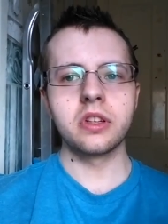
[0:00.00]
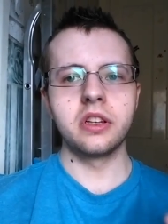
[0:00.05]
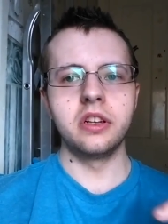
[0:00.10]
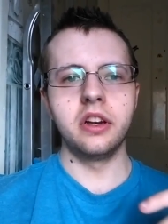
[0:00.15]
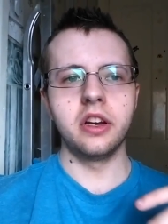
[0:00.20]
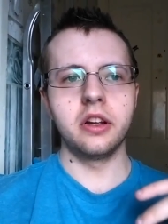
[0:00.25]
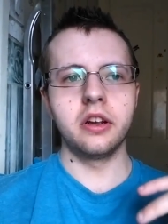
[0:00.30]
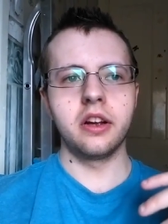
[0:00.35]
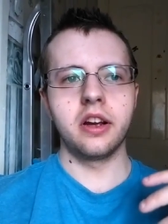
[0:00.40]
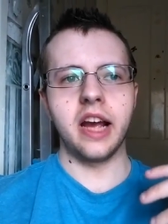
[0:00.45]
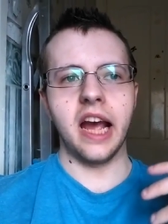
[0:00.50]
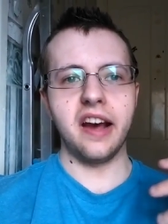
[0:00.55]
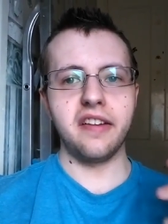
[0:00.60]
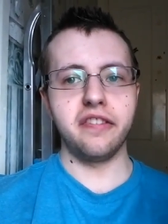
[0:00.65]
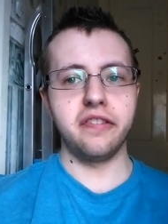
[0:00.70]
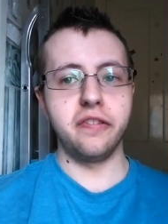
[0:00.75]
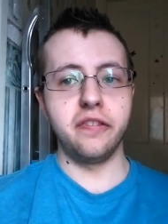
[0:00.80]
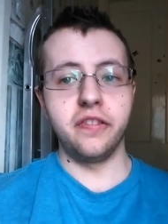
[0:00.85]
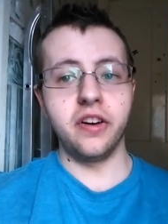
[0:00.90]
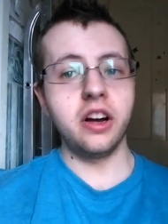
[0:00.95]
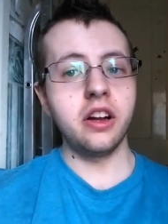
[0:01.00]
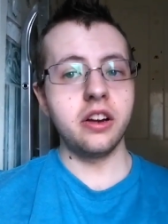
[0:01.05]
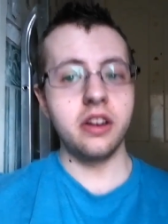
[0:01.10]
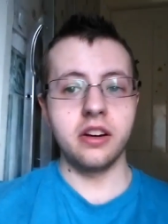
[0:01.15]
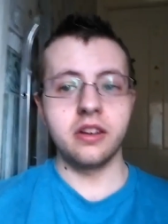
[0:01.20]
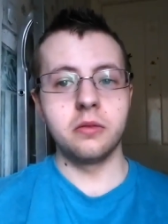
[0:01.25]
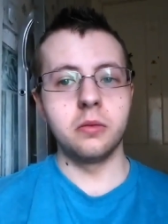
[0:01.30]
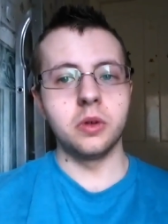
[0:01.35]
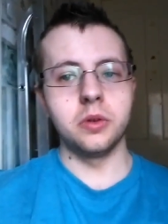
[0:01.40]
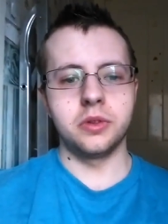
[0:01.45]
you know, have
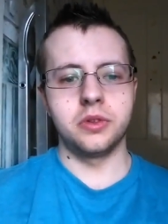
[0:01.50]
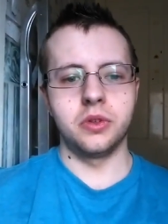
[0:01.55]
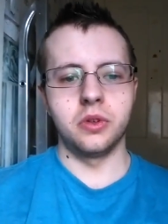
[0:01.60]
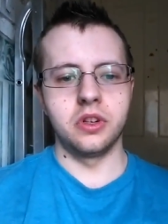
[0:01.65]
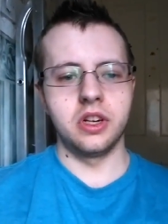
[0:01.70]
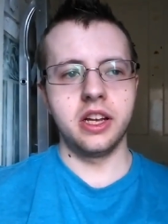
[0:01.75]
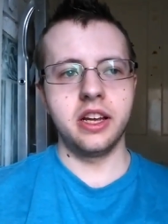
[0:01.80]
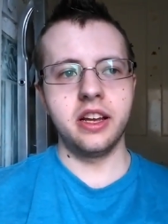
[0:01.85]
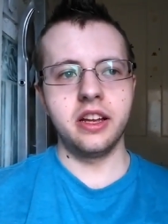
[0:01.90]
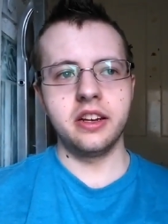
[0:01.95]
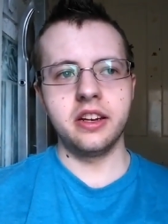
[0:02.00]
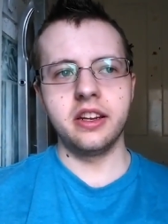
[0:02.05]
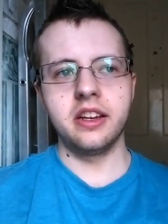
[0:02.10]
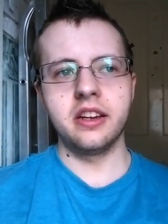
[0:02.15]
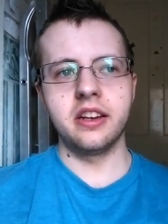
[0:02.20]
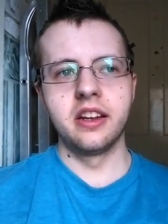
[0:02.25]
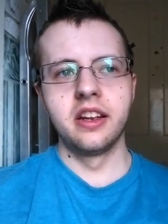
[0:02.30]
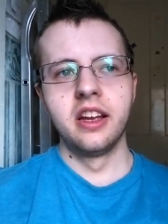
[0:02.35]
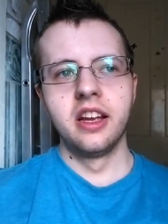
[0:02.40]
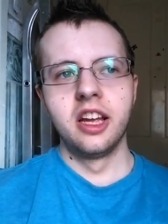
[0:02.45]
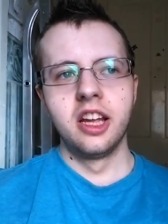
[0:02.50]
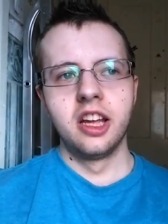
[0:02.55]
fun whilst you're learning,